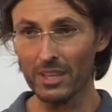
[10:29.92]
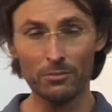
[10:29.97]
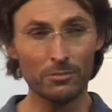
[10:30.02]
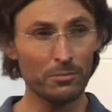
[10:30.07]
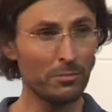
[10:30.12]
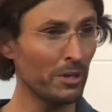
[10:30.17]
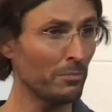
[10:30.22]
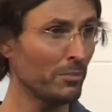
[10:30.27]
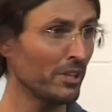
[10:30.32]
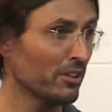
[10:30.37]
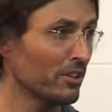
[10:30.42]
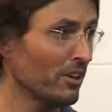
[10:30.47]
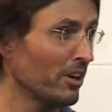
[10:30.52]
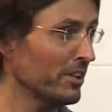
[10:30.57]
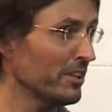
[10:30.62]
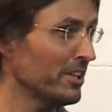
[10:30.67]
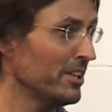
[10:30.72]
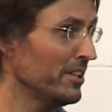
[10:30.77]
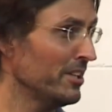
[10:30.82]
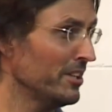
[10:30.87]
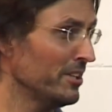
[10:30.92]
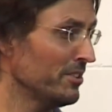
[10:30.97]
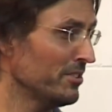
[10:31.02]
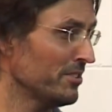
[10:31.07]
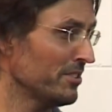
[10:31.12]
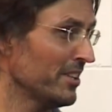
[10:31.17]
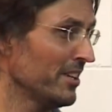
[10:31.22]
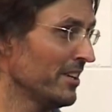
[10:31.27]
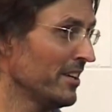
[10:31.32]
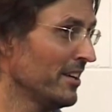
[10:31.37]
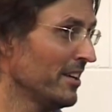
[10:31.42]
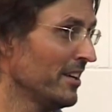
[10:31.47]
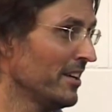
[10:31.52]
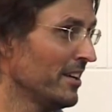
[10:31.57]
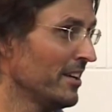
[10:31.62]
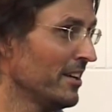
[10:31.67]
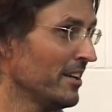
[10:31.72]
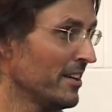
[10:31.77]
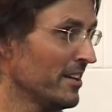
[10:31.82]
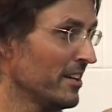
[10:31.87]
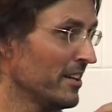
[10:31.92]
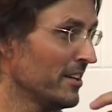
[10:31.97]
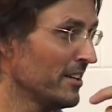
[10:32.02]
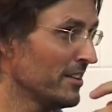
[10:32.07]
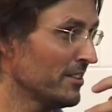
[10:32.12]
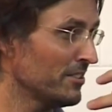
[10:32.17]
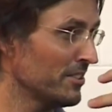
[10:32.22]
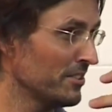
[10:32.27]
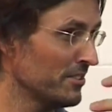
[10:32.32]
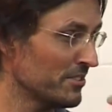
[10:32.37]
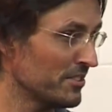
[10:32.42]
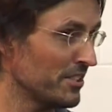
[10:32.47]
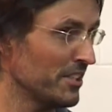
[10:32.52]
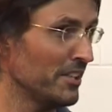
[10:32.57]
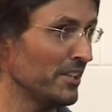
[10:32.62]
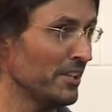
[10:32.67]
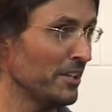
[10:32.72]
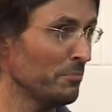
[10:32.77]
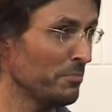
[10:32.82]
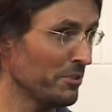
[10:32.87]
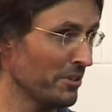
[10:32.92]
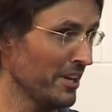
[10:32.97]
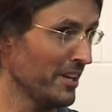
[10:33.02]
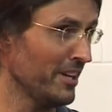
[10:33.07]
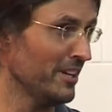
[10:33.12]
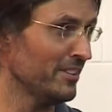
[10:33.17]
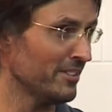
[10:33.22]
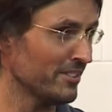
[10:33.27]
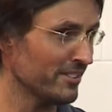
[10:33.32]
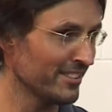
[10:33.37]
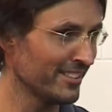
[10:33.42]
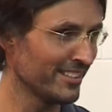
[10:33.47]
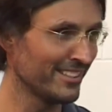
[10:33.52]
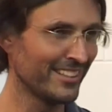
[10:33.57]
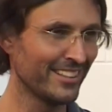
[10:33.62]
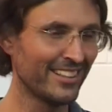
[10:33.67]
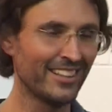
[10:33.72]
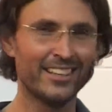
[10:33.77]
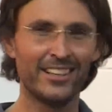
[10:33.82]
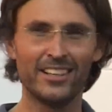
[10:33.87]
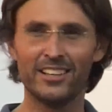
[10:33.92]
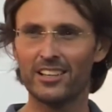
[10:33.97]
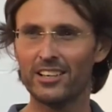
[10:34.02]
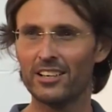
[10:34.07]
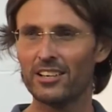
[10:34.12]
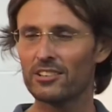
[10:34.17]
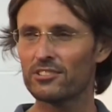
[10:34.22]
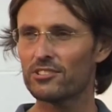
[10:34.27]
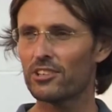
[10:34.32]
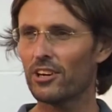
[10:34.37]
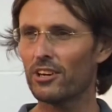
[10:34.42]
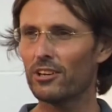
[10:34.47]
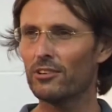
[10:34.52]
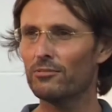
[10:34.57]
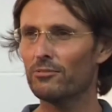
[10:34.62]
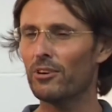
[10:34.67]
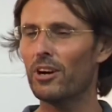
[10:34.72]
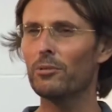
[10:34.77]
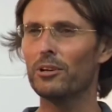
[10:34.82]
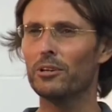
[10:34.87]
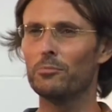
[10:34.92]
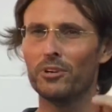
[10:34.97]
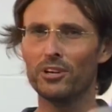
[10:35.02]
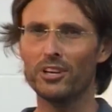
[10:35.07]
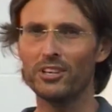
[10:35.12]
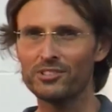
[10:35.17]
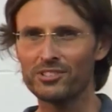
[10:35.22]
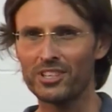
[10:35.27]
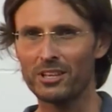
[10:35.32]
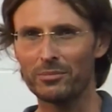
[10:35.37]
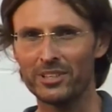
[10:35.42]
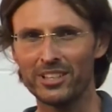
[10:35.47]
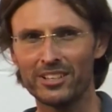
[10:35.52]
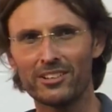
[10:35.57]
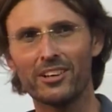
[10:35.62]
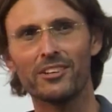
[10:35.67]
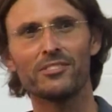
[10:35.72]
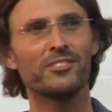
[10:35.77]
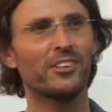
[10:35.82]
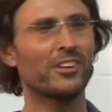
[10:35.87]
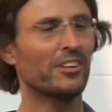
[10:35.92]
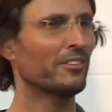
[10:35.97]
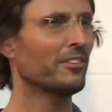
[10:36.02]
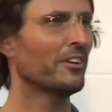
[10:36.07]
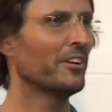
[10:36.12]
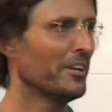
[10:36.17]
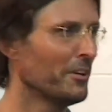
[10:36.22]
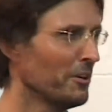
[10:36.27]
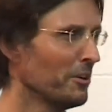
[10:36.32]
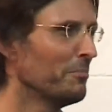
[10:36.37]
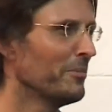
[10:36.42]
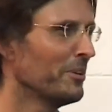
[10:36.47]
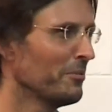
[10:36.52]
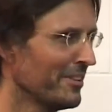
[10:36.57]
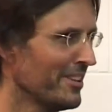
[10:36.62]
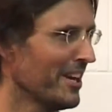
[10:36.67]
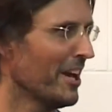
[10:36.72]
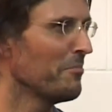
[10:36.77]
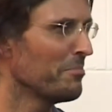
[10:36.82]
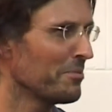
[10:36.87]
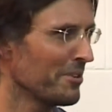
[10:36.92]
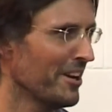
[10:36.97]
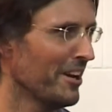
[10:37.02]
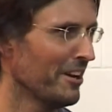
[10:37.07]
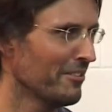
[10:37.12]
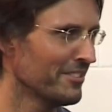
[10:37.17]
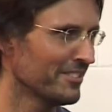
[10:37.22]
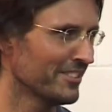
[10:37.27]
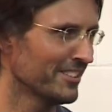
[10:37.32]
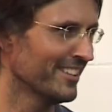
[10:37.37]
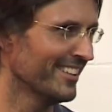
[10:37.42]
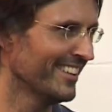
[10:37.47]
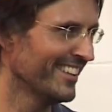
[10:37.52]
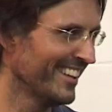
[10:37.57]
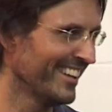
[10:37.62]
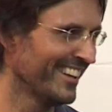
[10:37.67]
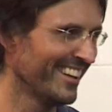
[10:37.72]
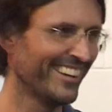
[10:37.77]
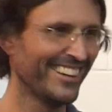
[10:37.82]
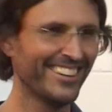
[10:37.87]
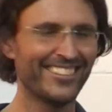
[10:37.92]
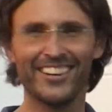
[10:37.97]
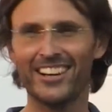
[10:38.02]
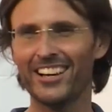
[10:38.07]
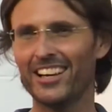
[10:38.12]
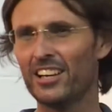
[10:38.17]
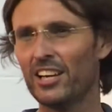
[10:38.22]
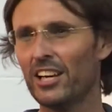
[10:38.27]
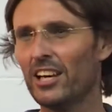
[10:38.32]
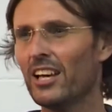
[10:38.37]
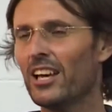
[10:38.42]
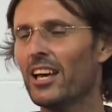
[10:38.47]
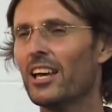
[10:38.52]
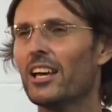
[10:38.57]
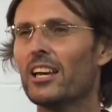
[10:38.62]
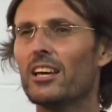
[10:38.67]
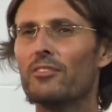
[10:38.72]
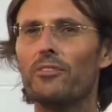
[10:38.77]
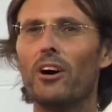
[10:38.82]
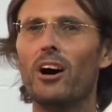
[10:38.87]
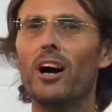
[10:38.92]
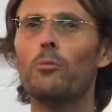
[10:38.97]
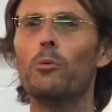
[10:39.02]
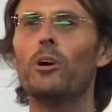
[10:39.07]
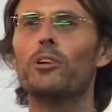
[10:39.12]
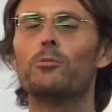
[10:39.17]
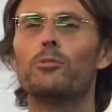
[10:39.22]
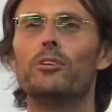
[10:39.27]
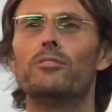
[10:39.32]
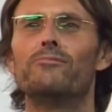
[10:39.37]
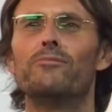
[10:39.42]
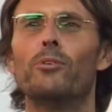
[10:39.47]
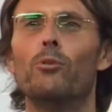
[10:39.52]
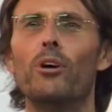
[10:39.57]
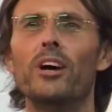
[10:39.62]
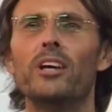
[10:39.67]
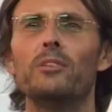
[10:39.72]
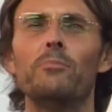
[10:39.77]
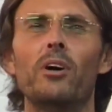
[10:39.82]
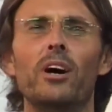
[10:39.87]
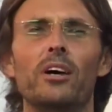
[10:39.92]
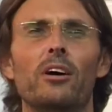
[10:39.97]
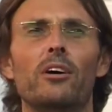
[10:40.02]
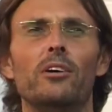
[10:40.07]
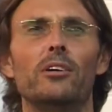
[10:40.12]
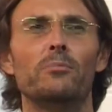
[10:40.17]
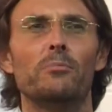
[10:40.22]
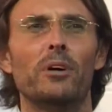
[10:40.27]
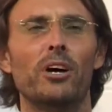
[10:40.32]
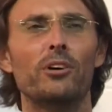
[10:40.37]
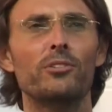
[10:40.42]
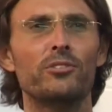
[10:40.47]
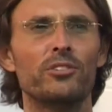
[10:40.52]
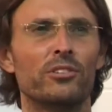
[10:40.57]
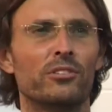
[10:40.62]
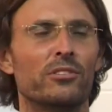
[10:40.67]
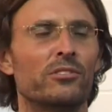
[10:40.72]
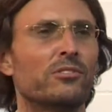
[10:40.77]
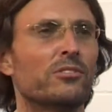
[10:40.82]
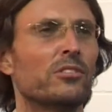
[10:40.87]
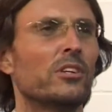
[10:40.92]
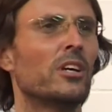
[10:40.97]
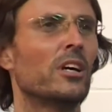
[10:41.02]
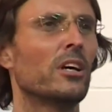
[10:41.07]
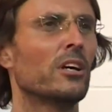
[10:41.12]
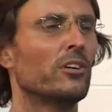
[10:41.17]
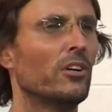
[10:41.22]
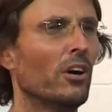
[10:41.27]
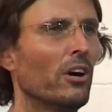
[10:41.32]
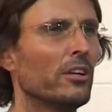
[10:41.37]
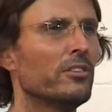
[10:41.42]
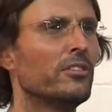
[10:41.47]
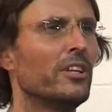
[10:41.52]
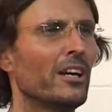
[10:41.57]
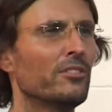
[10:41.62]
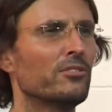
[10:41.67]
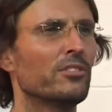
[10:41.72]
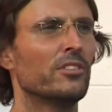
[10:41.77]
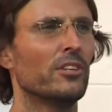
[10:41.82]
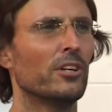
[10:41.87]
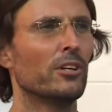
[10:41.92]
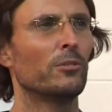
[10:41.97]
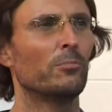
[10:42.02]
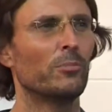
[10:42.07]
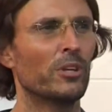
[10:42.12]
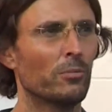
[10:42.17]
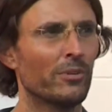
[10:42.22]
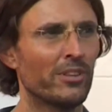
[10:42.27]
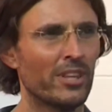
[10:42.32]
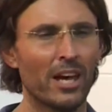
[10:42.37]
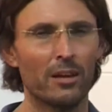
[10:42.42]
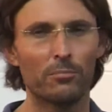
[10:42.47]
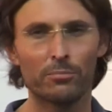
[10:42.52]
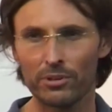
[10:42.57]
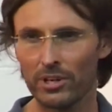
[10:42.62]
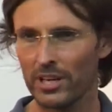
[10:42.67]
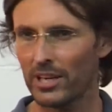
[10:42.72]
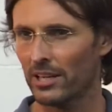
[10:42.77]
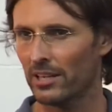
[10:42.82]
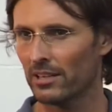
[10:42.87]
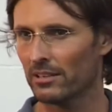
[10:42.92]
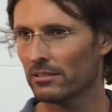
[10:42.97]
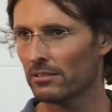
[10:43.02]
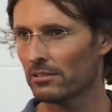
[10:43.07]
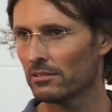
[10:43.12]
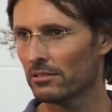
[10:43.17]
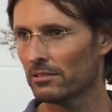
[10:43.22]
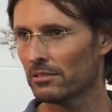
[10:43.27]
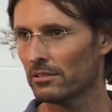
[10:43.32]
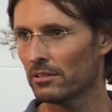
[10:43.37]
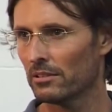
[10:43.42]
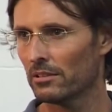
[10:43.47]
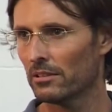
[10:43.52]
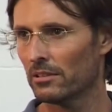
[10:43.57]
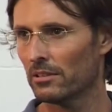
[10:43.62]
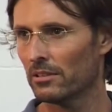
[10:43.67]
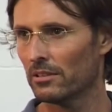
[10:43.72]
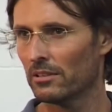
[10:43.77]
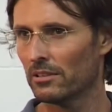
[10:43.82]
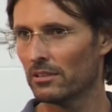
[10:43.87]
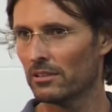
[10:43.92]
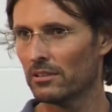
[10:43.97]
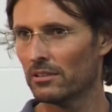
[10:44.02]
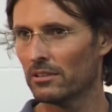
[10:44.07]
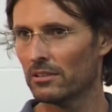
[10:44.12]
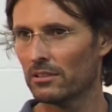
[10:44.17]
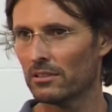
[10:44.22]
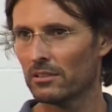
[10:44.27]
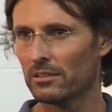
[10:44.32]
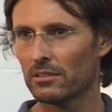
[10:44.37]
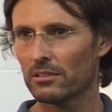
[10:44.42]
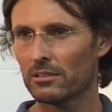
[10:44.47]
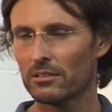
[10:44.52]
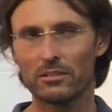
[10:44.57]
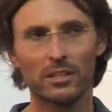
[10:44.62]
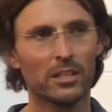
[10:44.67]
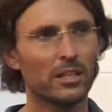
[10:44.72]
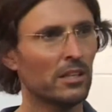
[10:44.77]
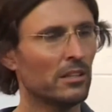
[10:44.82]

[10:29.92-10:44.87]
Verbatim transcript: Remember, God hears sincere prayers so if I want to murder somebody, God's not going to help me with that prayer. Right? Uh, if I want to avoid my own emotions, God doesn't help me with that prayer. Right?